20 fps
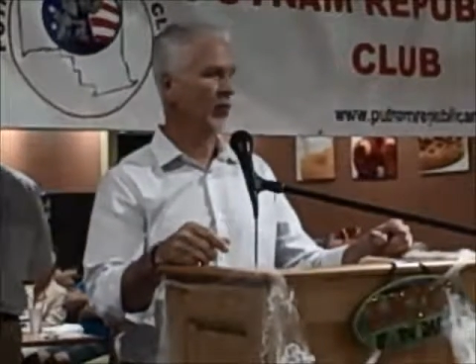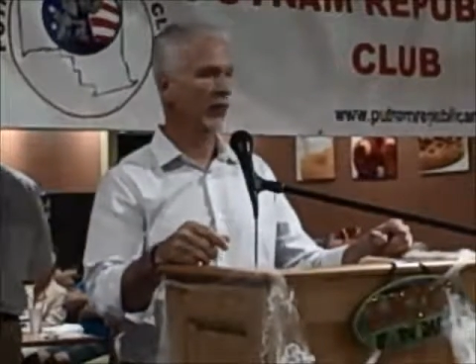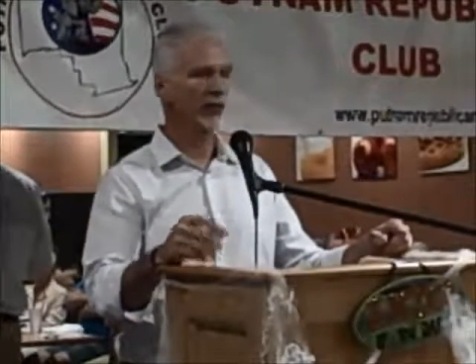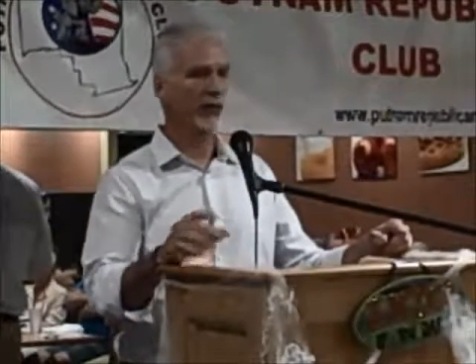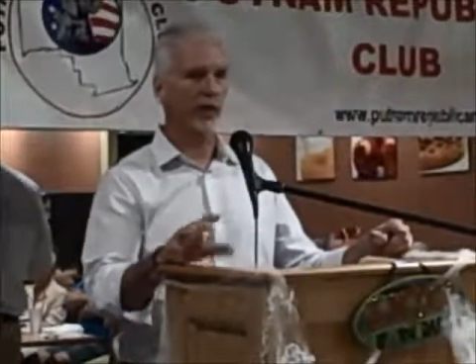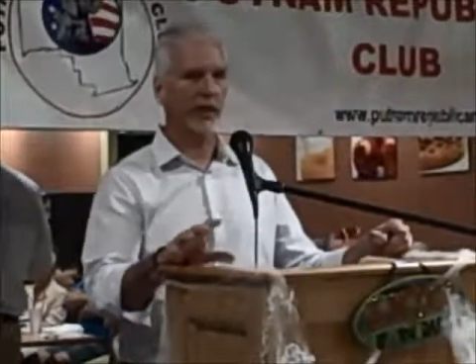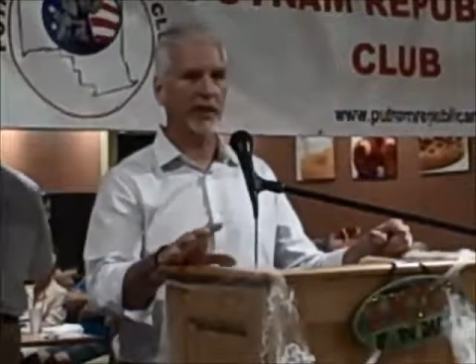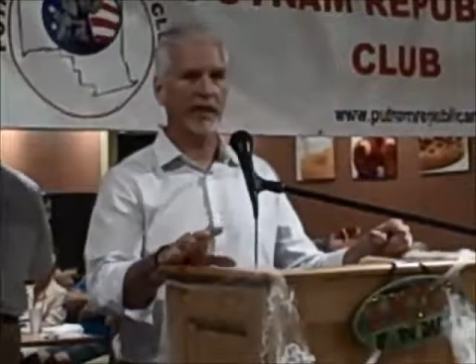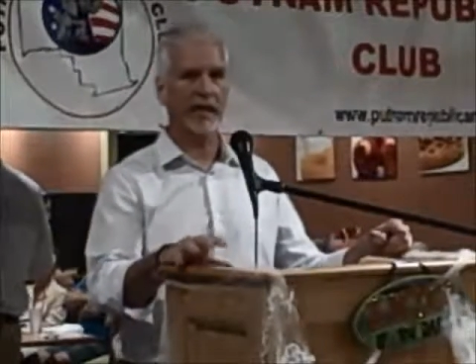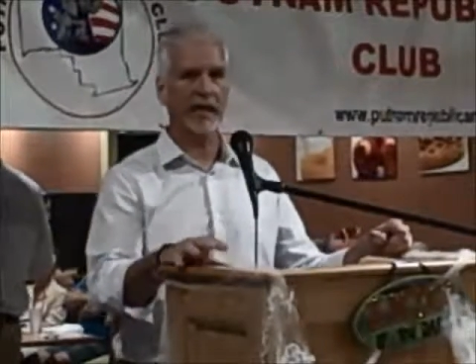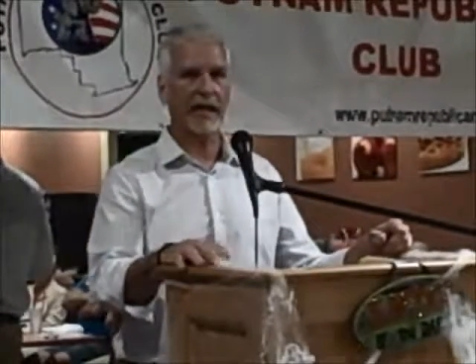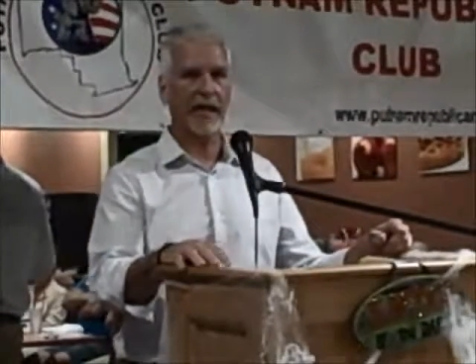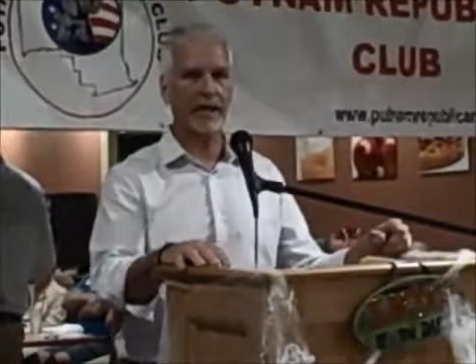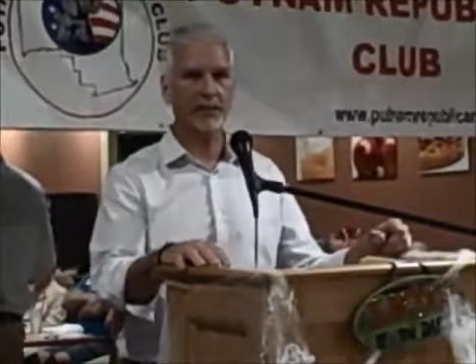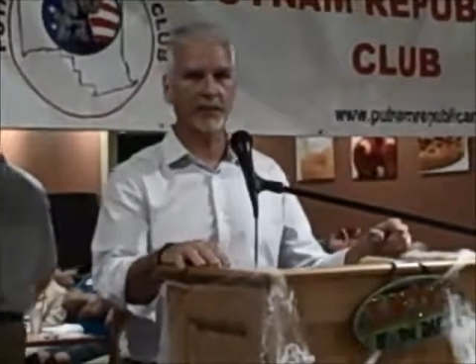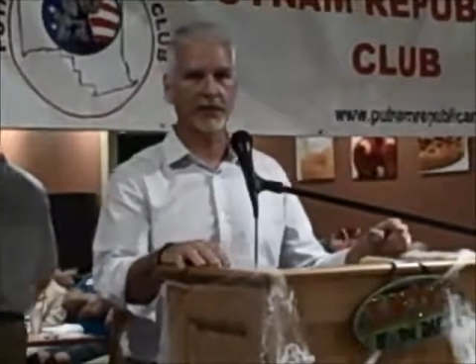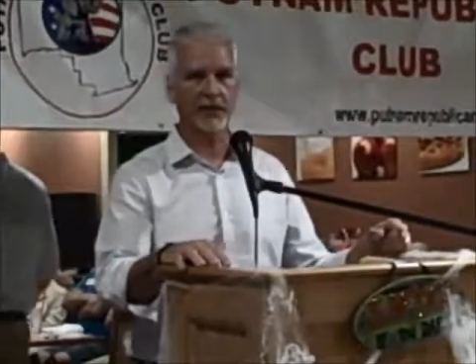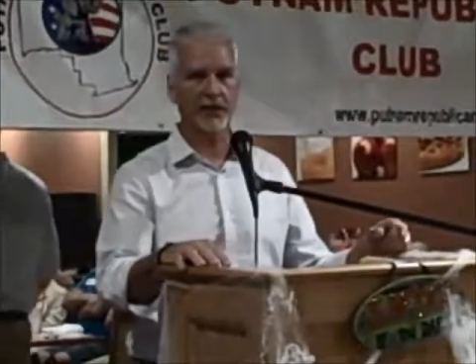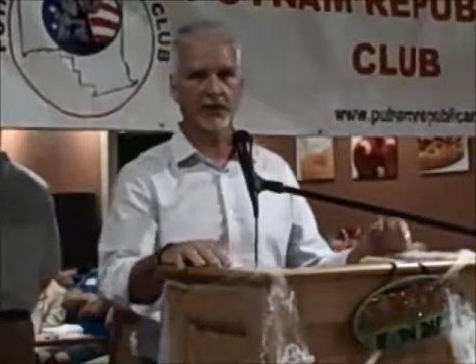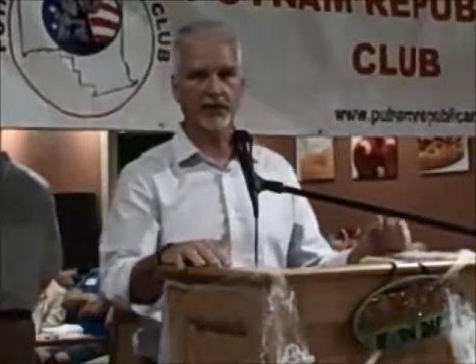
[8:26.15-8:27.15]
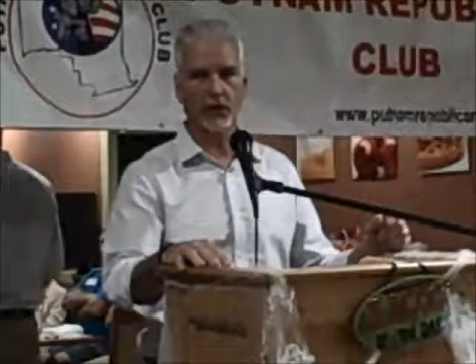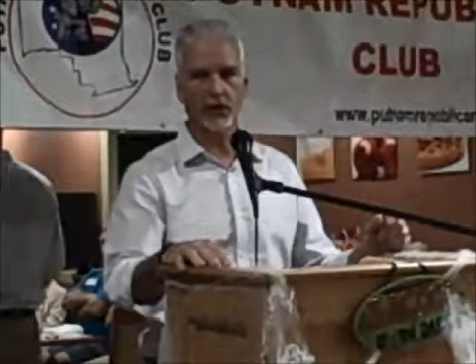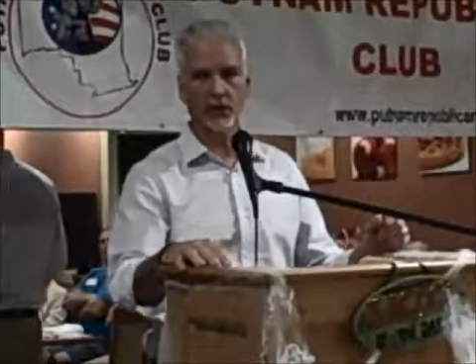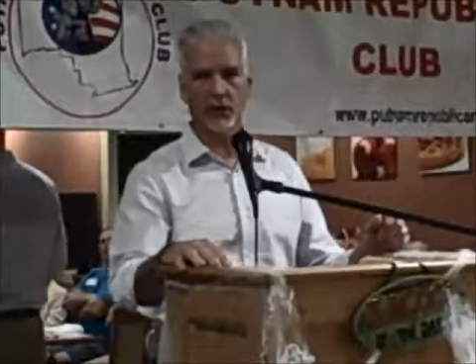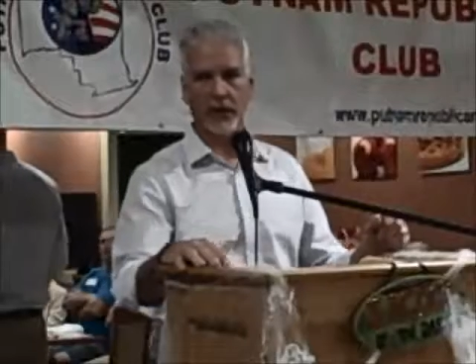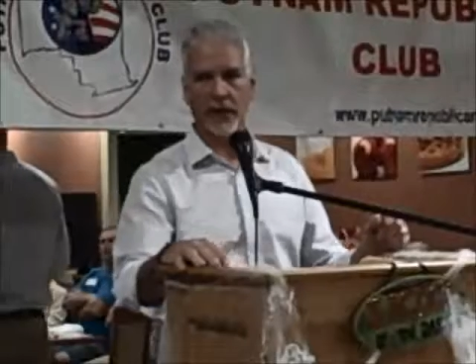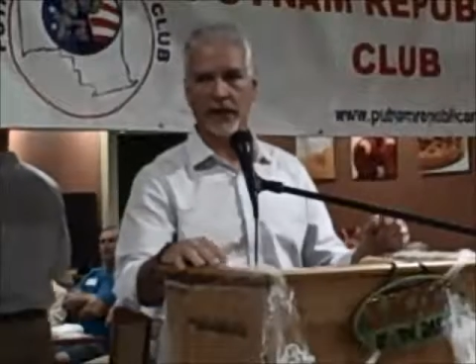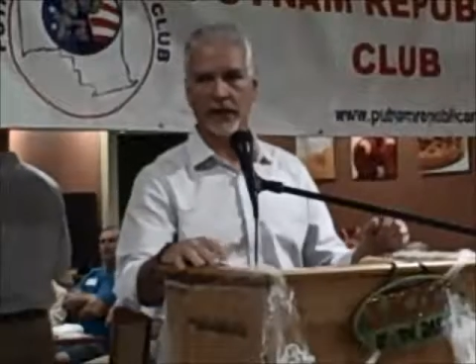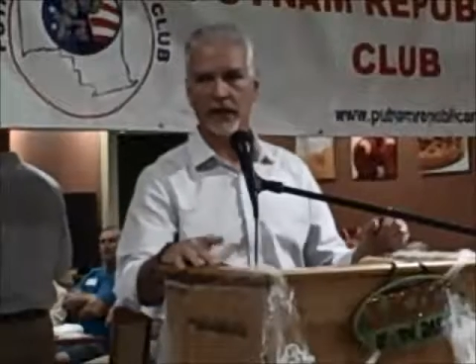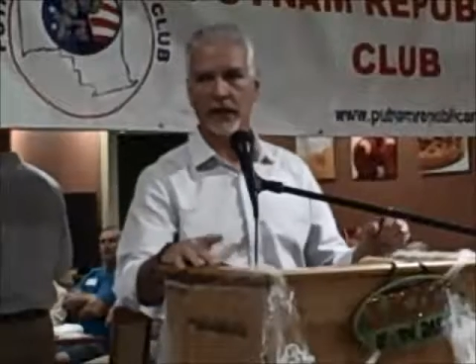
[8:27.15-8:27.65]
We've already had absentee
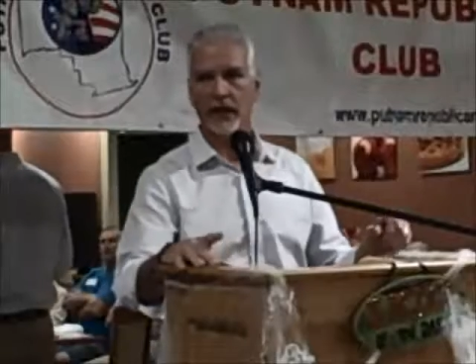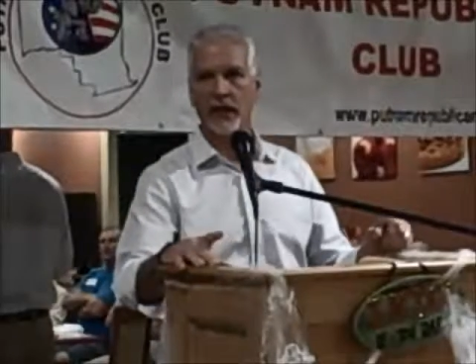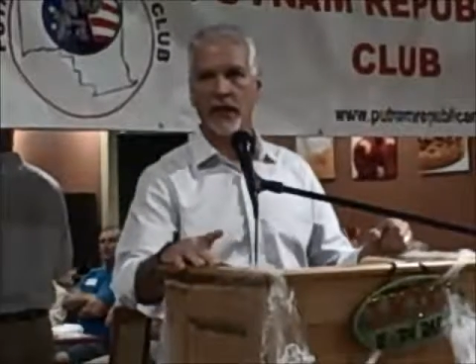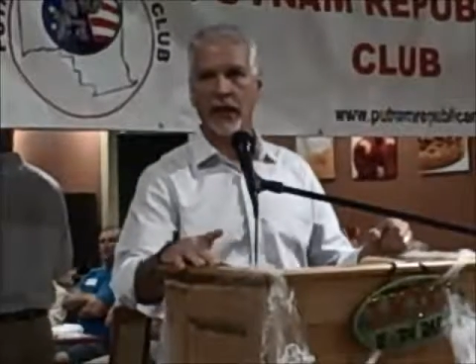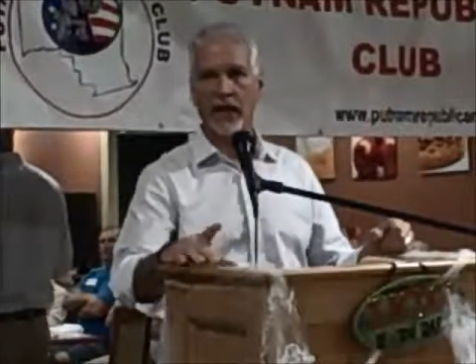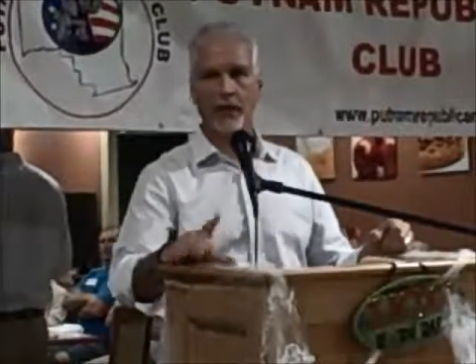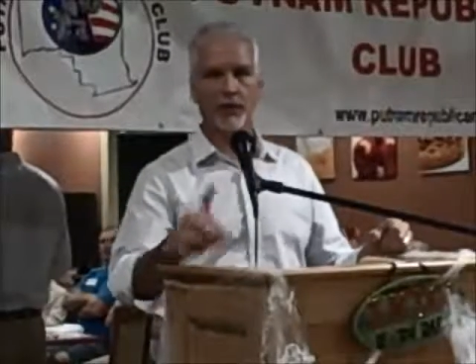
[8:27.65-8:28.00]
voting out.